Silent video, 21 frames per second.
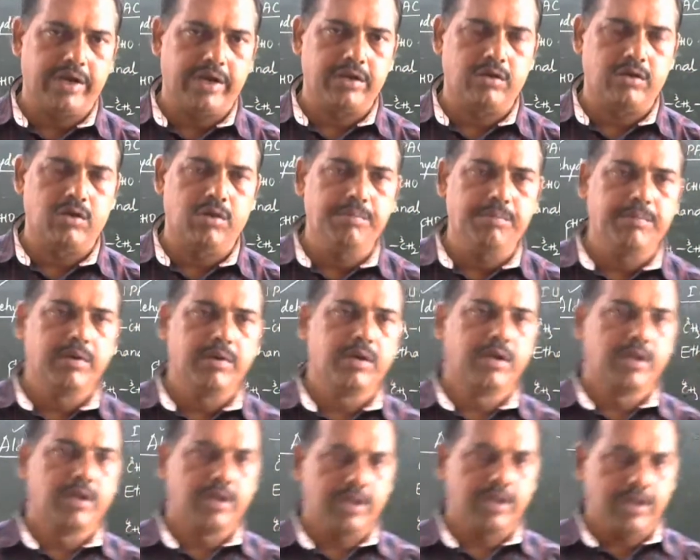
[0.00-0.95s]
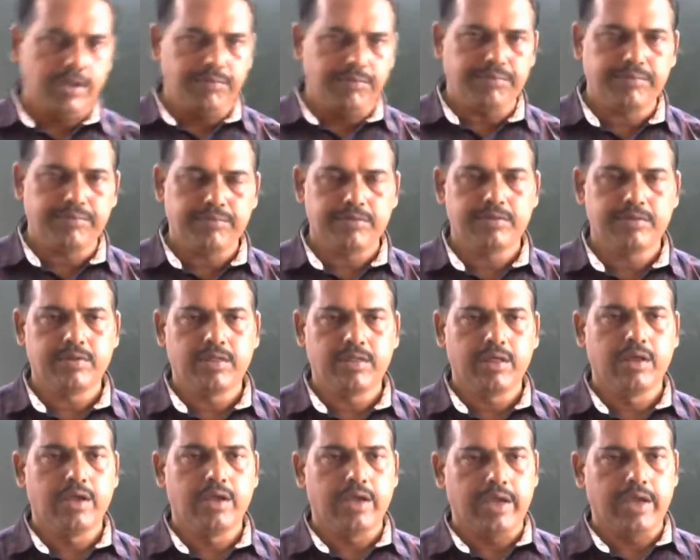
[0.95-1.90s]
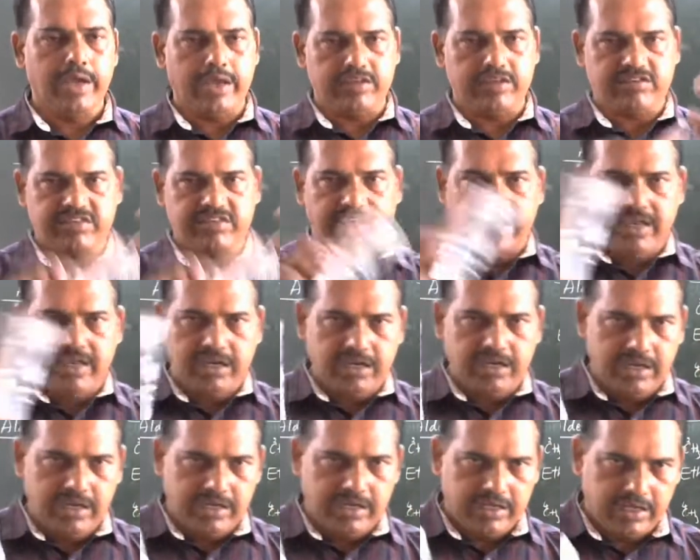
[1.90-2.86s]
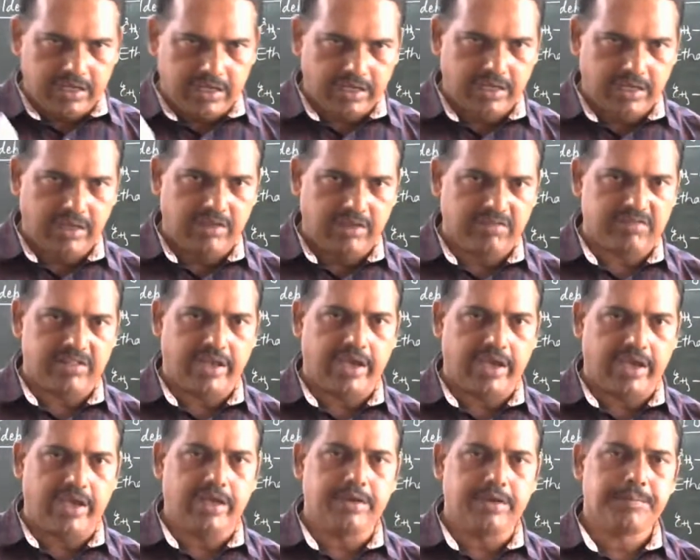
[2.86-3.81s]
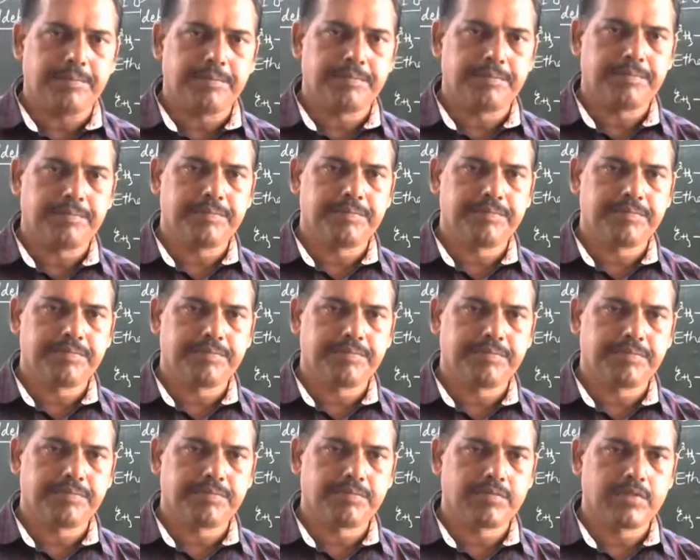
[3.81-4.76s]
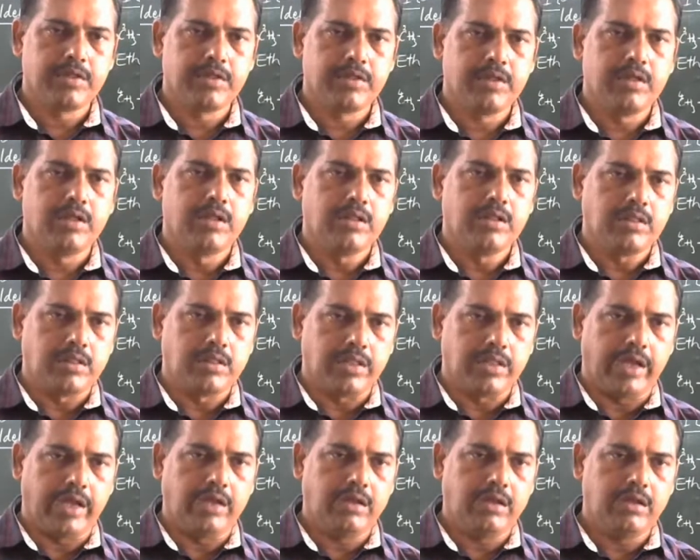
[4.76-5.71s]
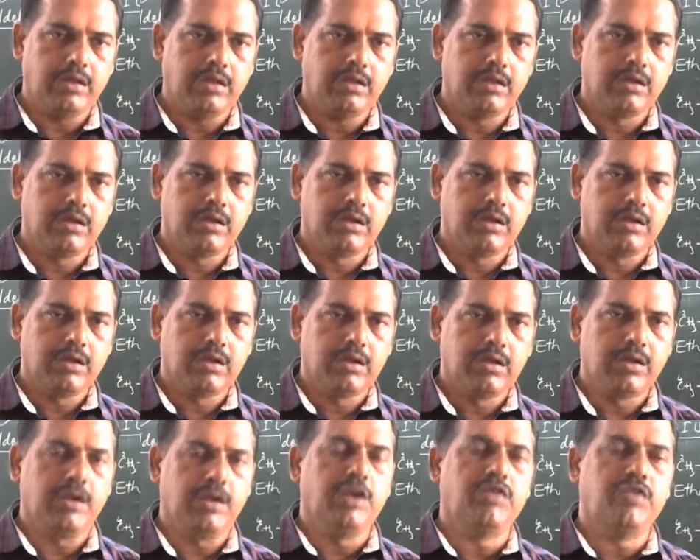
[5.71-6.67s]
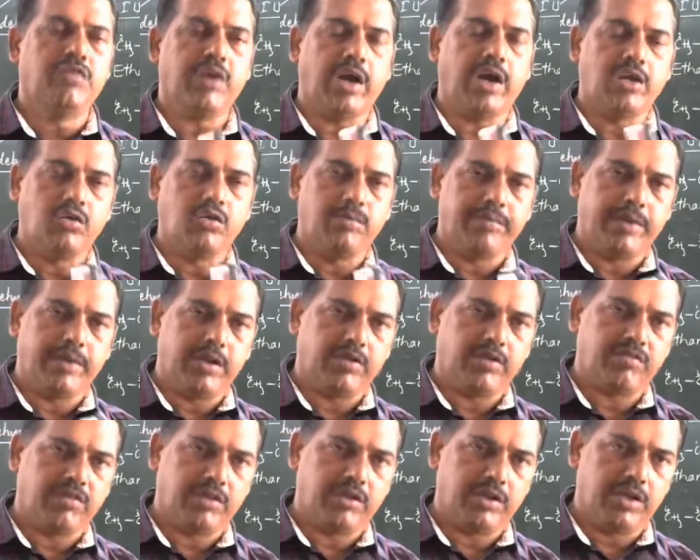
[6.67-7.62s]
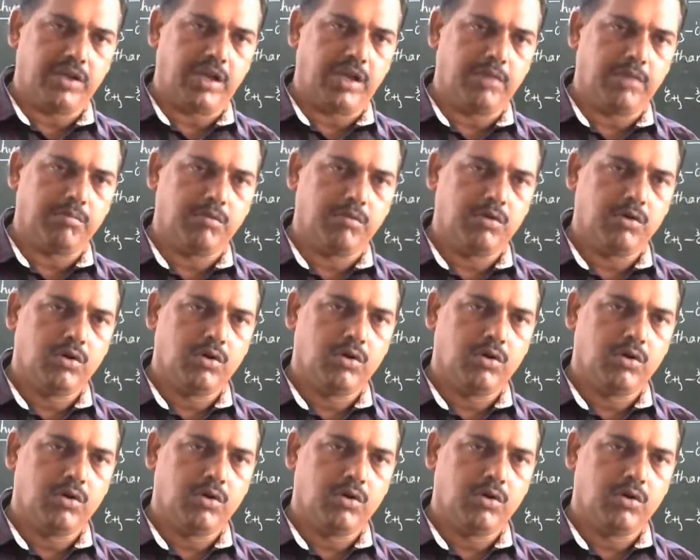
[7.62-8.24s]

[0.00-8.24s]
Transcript: group, if a cyclic ring is there, then its IUPAC name